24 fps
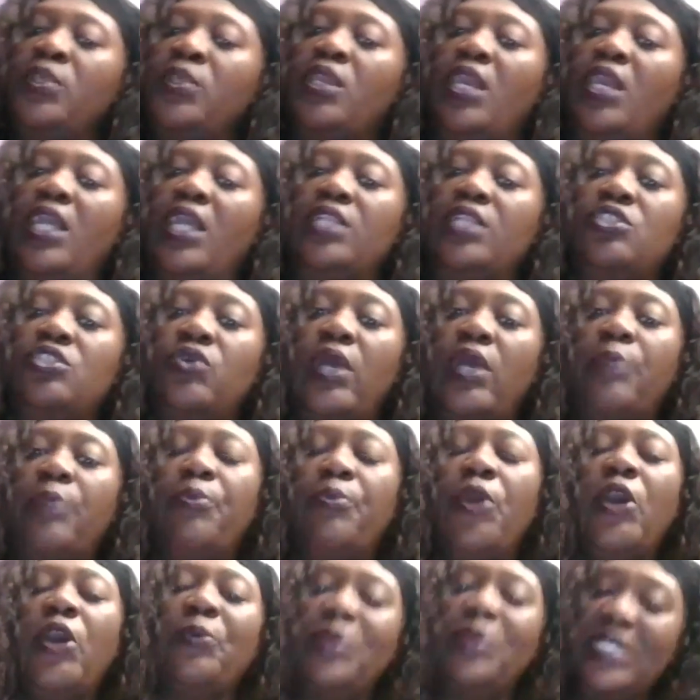And so I
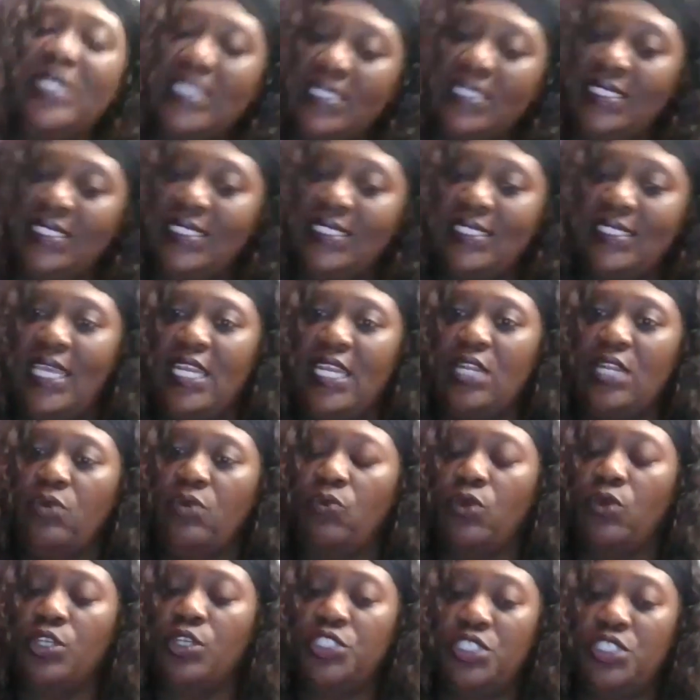purposely stayed in
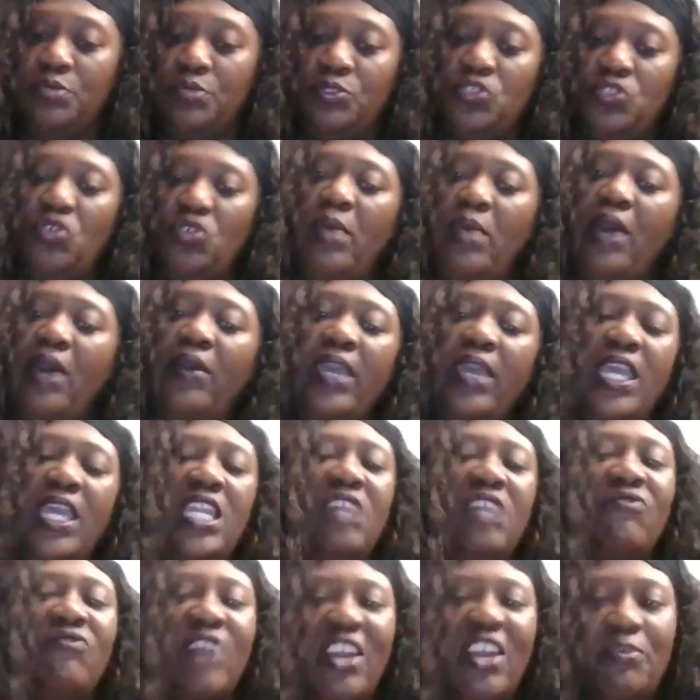worship. So about
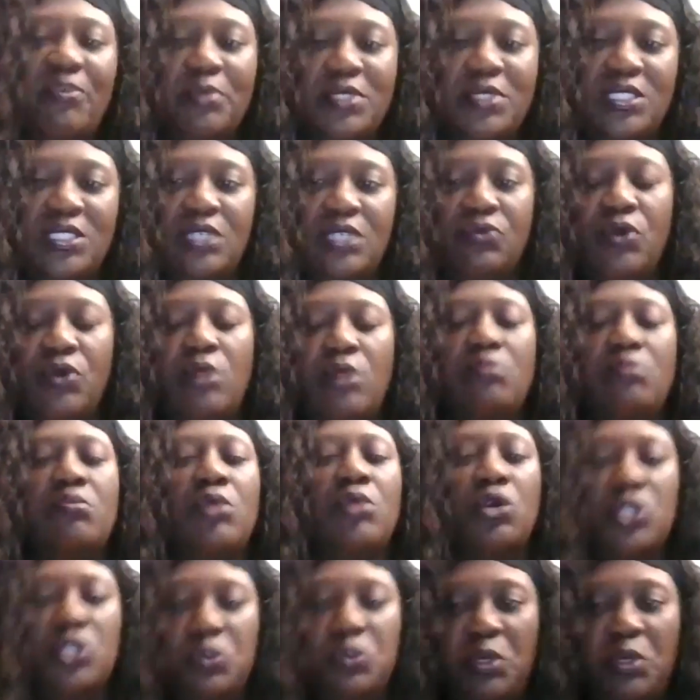85% of what
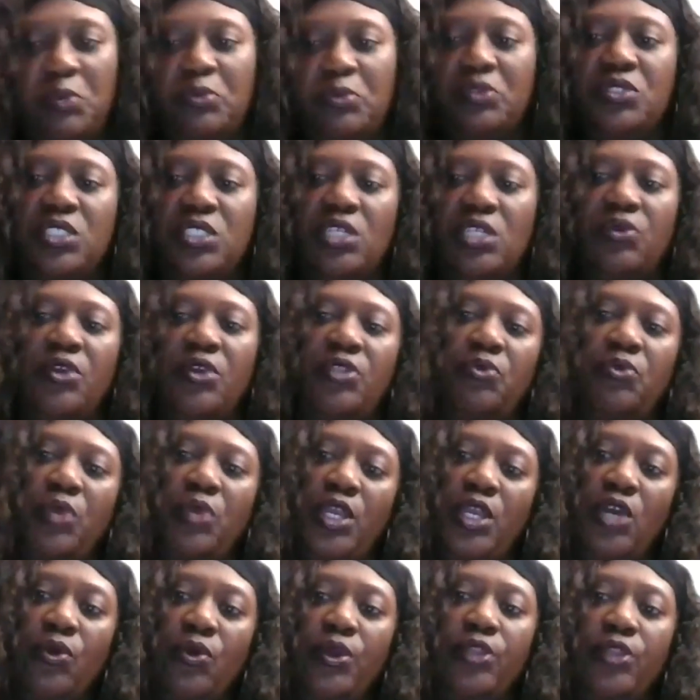most people deal with when
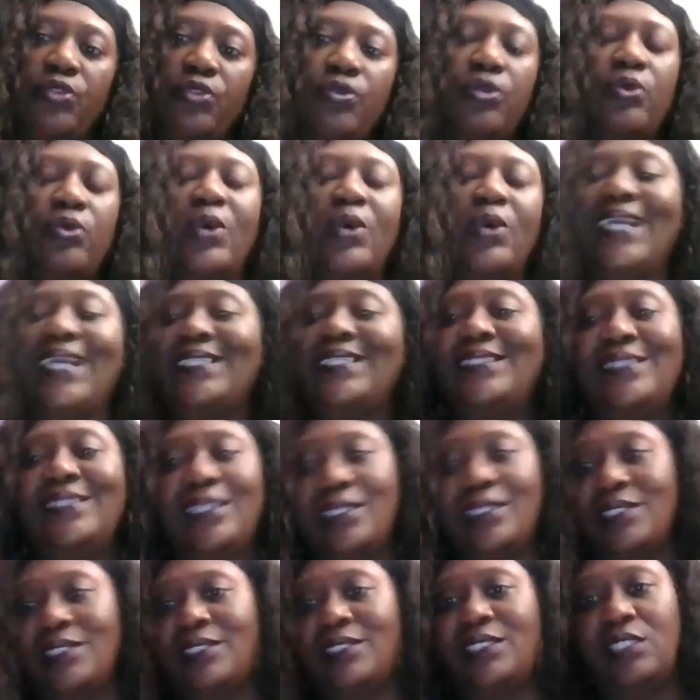going through, I
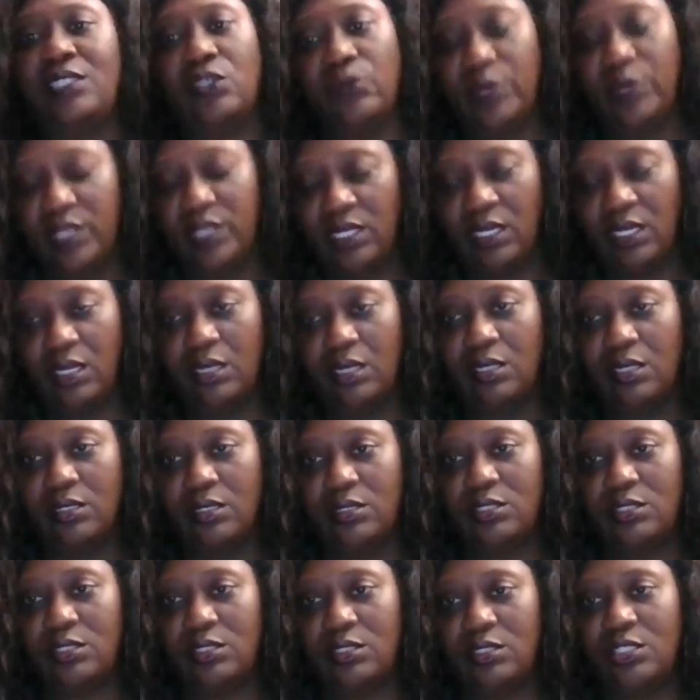didn't deal with it.
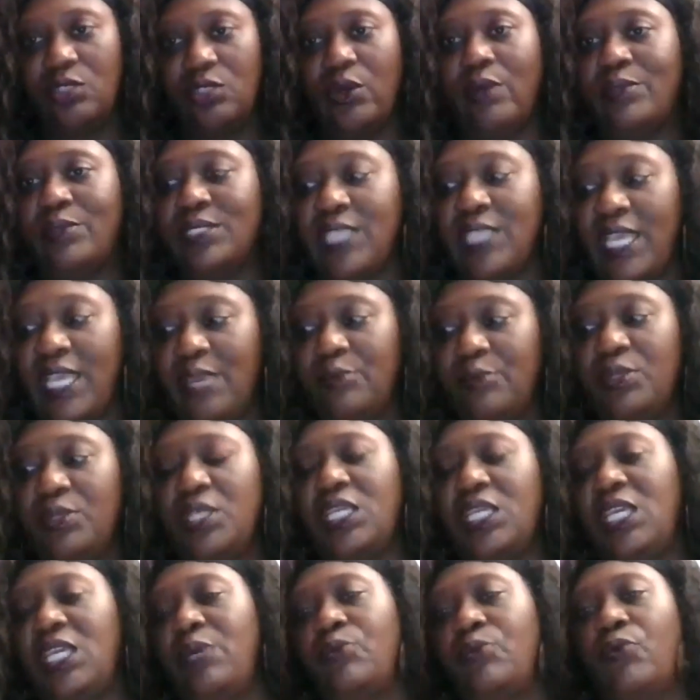So I was able to
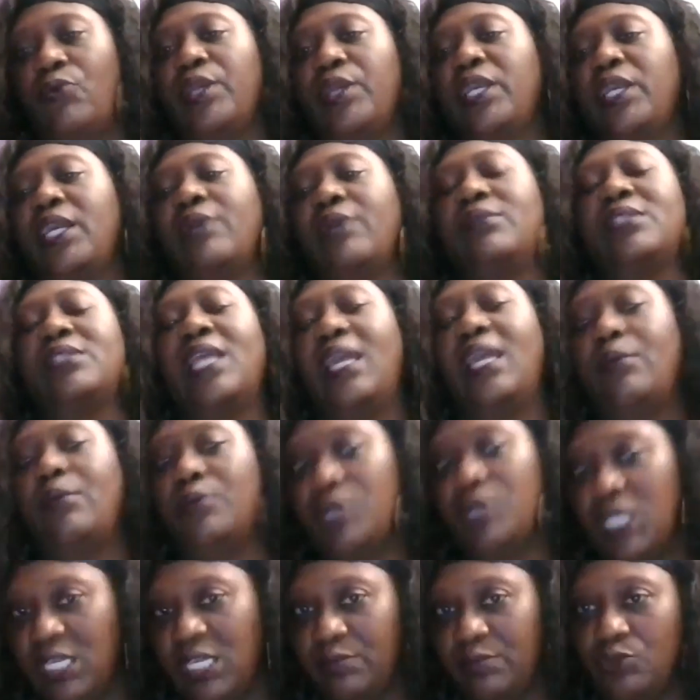keep working. I was able to
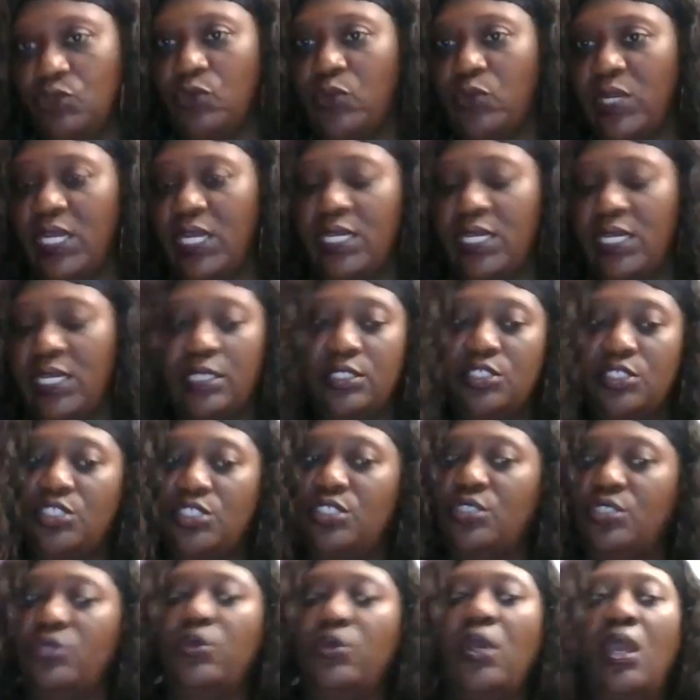keep doing what I needed to
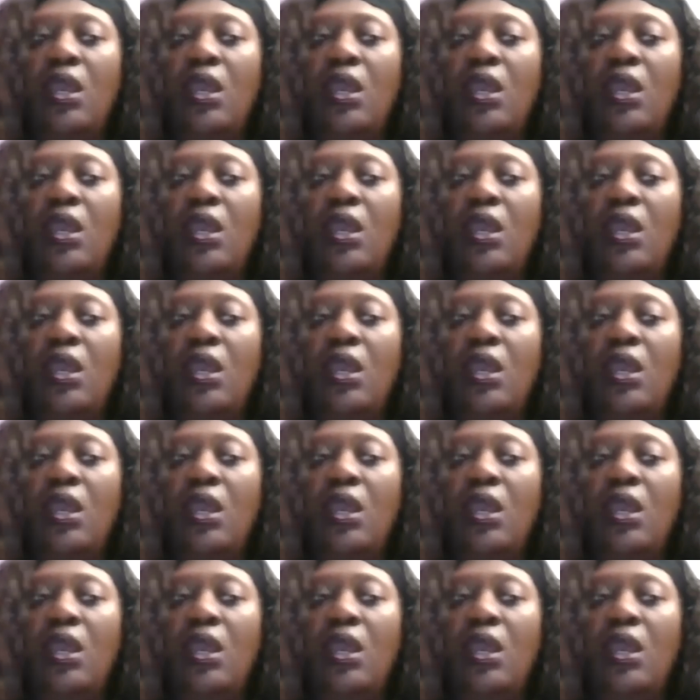do.